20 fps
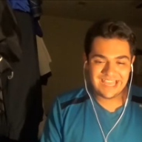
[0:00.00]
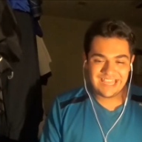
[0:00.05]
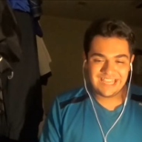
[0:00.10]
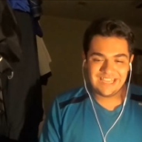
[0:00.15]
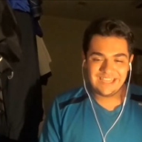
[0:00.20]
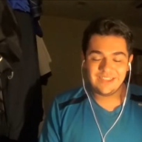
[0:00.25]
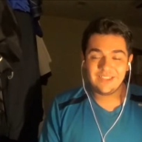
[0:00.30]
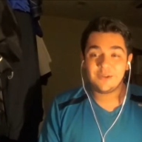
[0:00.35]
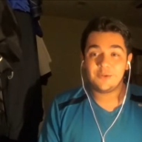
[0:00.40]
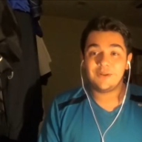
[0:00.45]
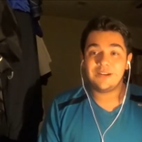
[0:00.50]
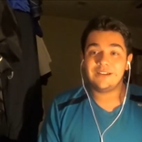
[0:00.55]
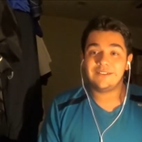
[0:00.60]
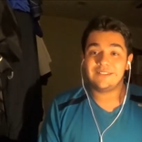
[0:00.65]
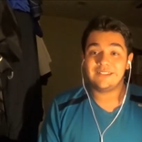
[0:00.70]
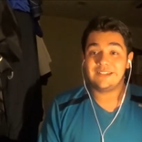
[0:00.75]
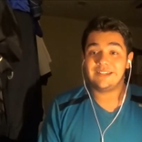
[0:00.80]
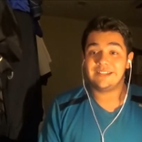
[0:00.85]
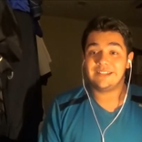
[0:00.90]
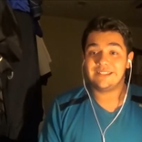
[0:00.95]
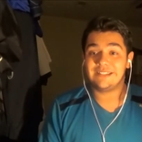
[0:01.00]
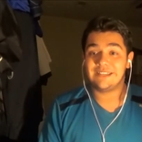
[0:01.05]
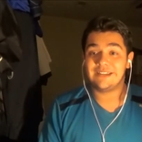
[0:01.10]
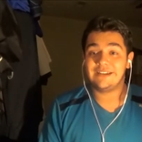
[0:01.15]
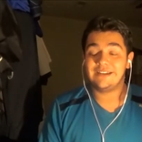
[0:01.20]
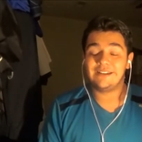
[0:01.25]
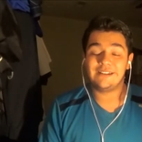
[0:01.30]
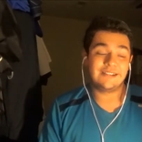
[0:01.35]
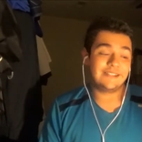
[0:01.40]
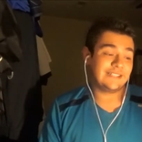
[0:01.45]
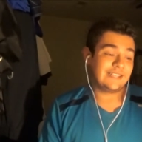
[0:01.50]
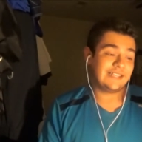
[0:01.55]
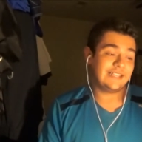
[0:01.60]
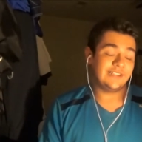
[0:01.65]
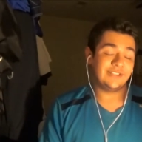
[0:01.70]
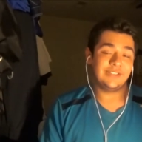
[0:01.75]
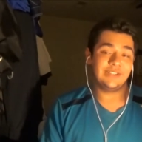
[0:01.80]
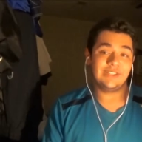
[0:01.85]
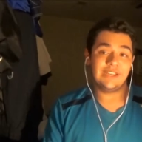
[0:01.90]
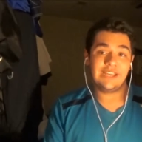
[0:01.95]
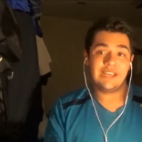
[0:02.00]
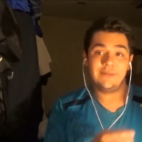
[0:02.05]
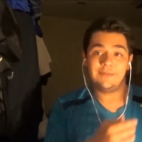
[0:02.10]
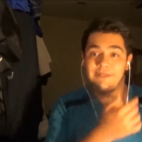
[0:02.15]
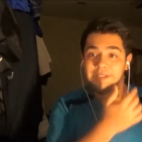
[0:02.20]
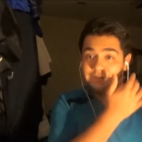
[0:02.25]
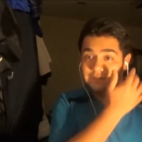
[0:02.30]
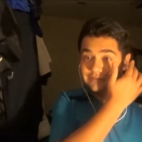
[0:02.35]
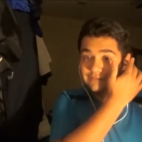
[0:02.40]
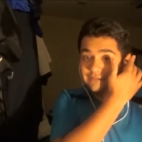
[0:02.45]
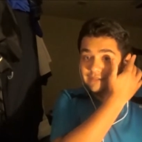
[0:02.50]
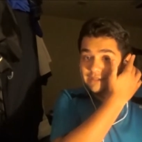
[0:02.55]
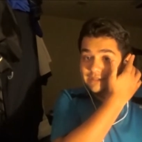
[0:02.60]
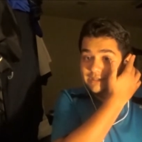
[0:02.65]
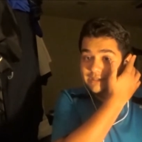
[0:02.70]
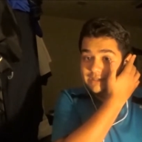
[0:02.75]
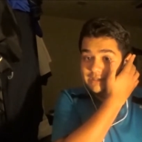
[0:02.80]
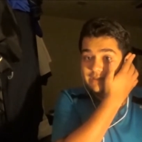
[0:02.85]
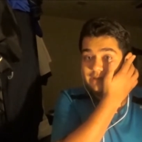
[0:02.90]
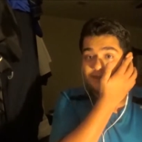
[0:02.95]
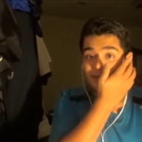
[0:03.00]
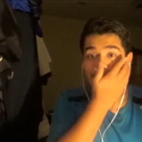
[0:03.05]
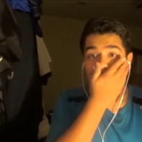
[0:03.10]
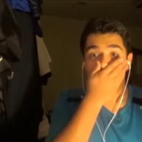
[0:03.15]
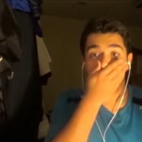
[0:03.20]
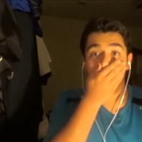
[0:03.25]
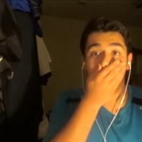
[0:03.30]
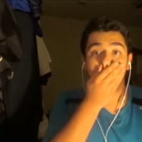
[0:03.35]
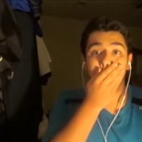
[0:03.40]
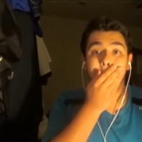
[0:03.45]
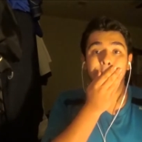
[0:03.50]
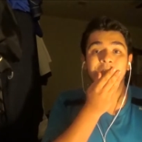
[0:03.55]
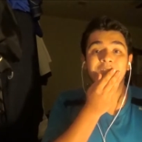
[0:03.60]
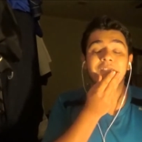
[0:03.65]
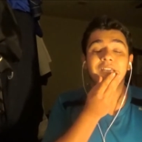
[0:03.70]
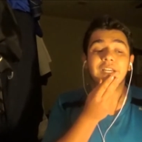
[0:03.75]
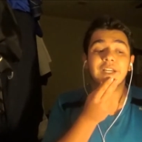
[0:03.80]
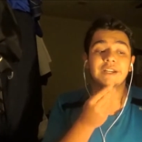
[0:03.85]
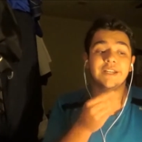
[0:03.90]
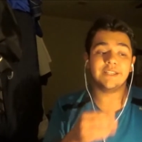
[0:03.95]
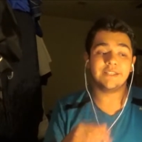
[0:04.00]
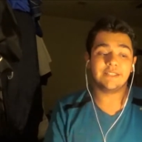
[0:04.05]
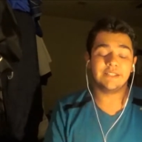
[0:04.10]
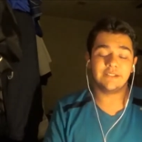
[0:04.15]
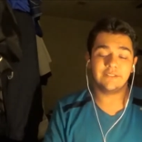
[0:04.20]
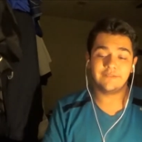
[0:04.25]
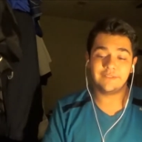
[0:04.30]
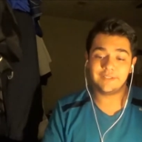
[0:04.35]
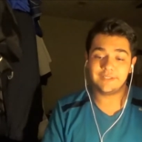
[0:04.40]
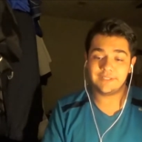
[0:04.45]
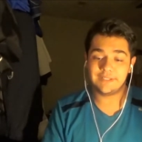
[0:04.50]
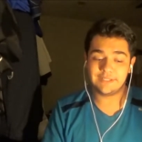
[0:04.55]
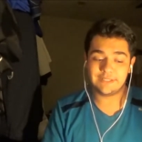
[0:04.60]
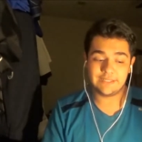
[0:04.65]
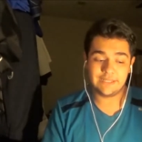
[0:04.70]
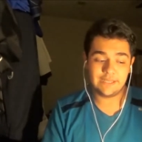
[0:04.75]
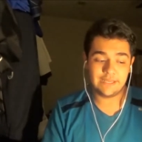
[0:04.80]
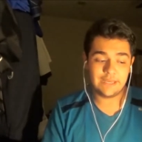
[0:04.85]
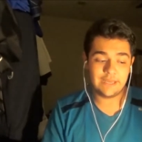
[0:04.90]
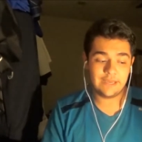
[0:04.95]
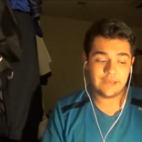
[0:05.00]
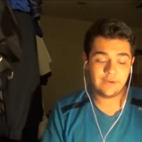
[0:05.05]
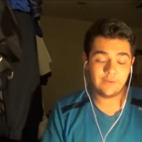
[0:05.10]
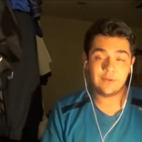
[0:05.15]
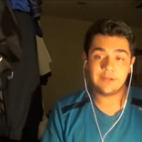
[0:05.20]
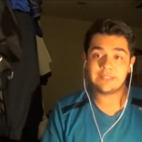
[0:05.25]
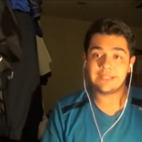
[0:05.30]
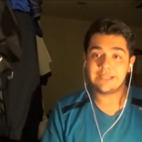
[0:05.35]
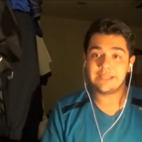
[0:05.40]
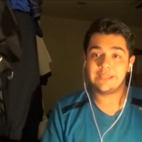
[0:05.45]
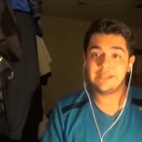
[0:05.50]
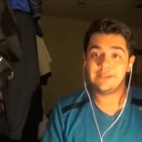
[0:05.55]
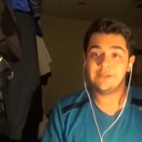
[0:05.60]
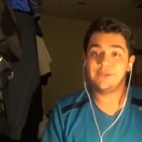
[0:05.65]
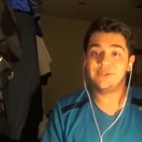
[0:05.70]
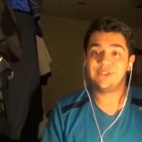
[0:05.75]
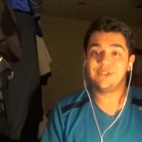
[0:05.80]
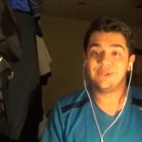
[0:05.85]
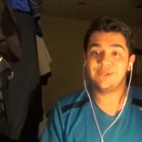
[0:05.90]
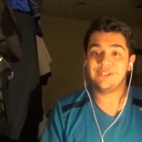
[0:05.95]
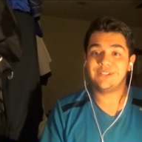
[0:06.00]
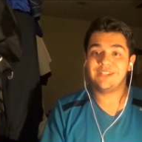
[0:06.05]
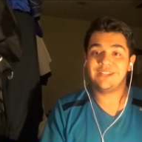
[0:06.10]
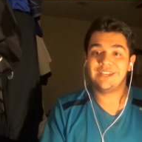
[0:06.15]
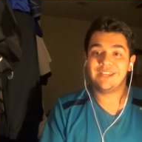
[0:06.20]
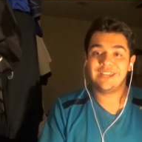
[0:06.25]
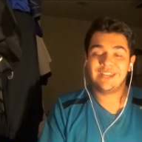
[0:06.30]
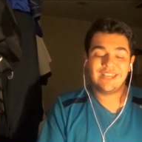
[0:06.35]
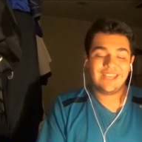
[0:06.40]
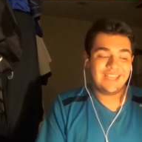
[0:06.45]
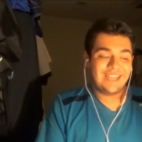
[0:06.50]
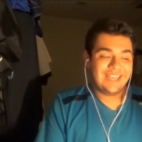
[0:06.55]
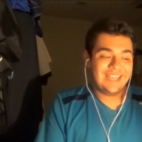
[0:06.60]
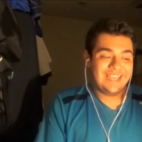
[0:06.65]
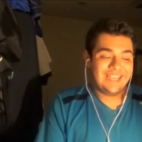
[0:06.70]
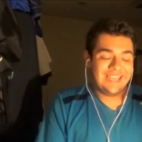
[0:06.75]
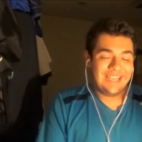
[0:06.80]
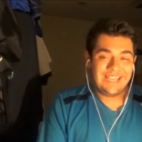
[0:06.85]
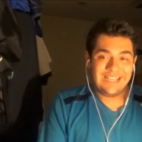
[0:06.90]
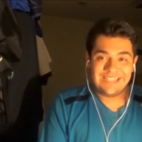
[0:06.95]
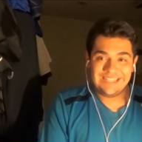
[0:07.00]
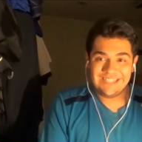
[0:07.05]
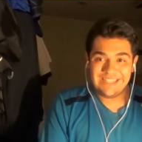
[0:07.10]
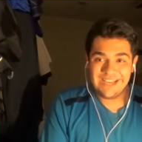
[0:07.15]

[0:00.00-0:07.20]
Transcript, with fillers: either way, I was gonna get scared because I actually am terrified at um, scary stuff. It's just that once I get used to it, it's